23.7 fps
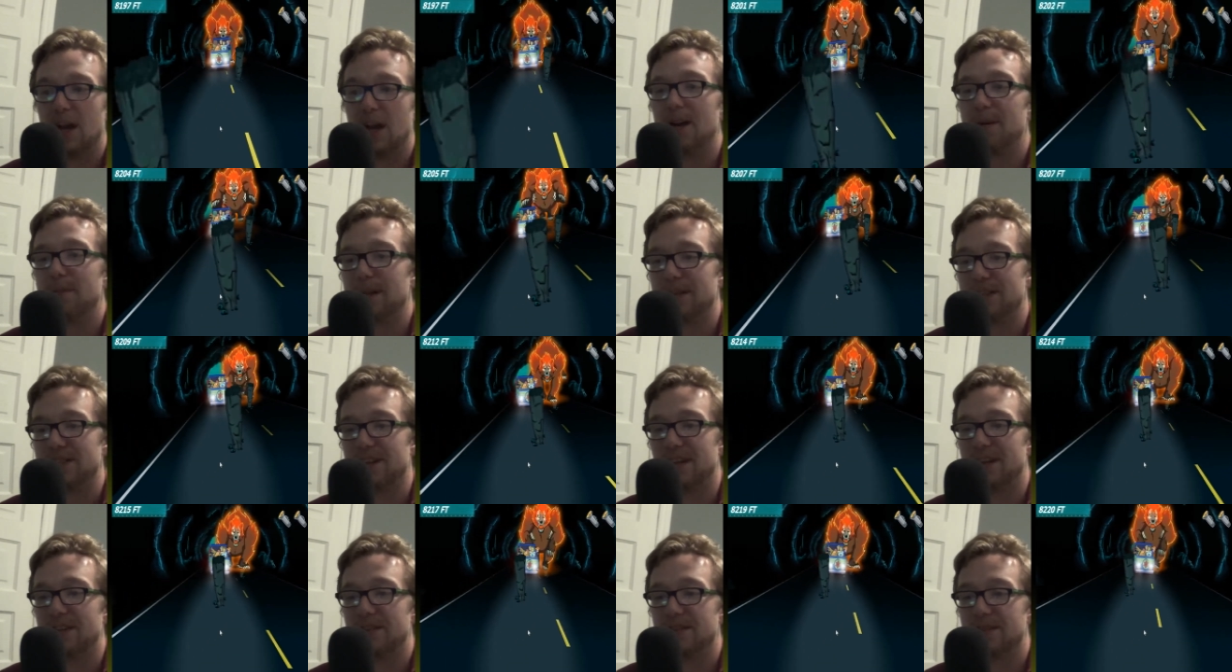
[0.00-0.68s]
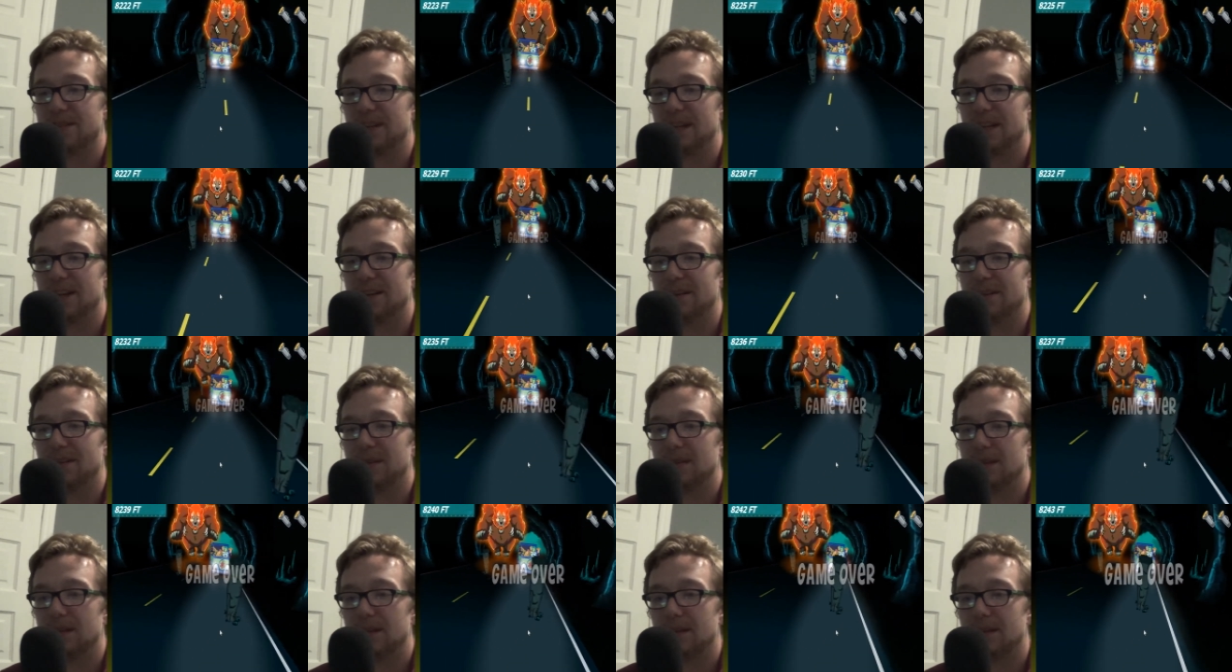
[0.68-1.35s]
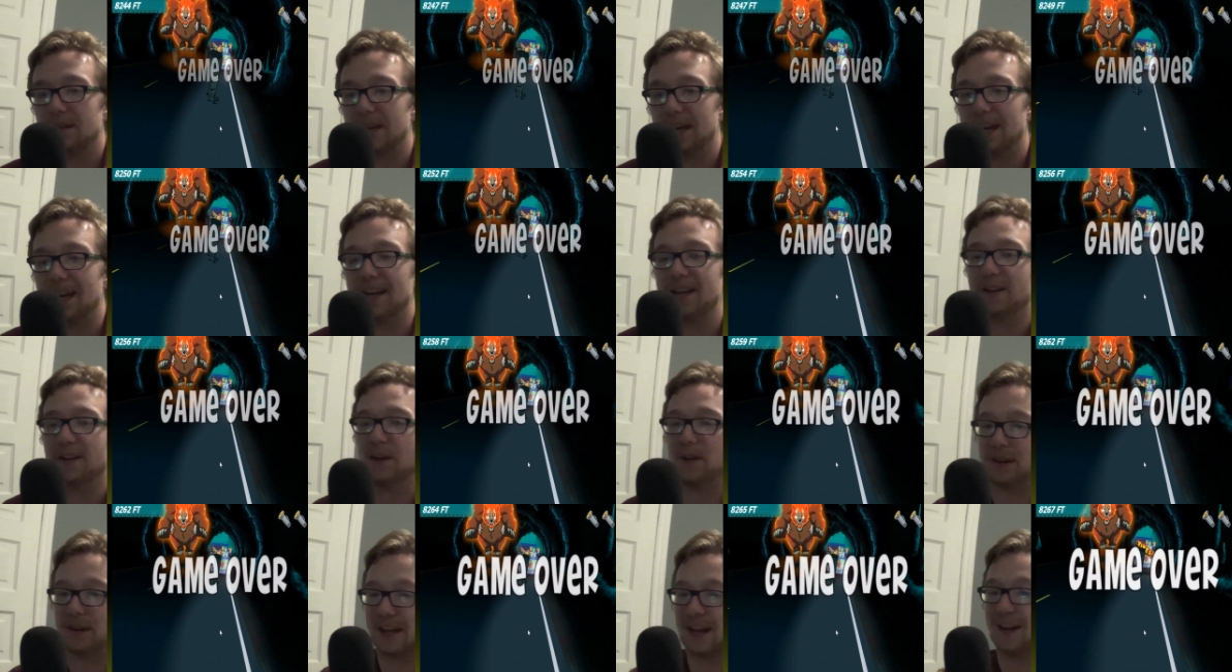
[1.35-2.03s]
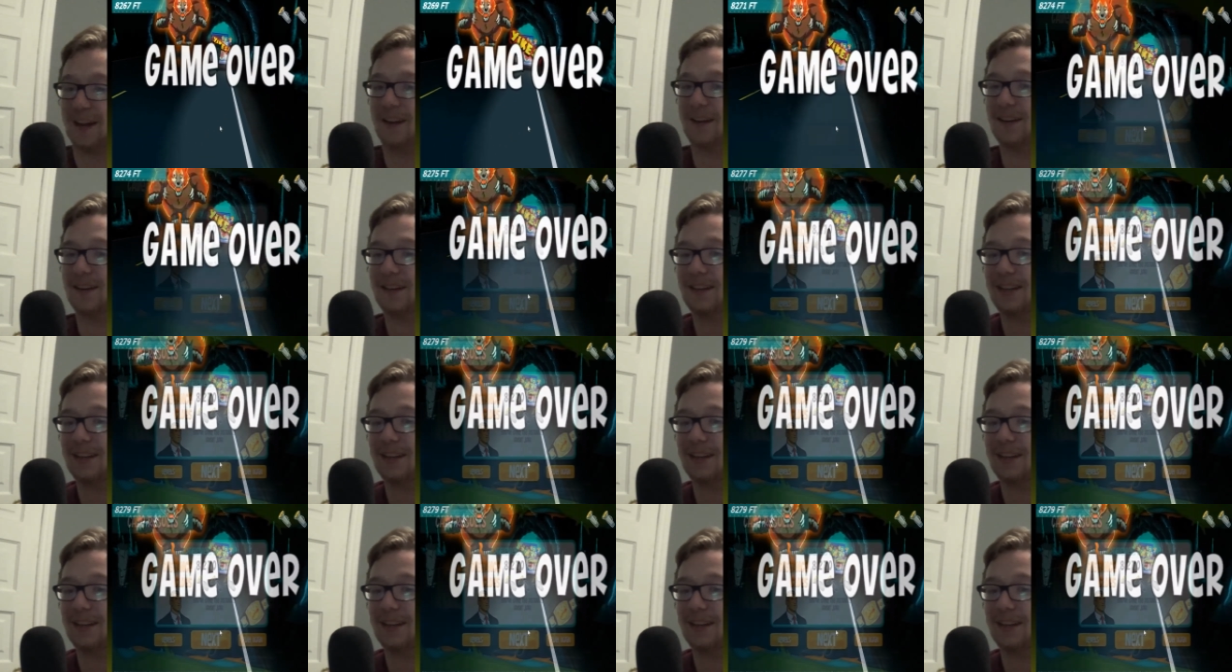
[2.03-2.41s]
Uh, ah, it makes sense. Yeah. And okay.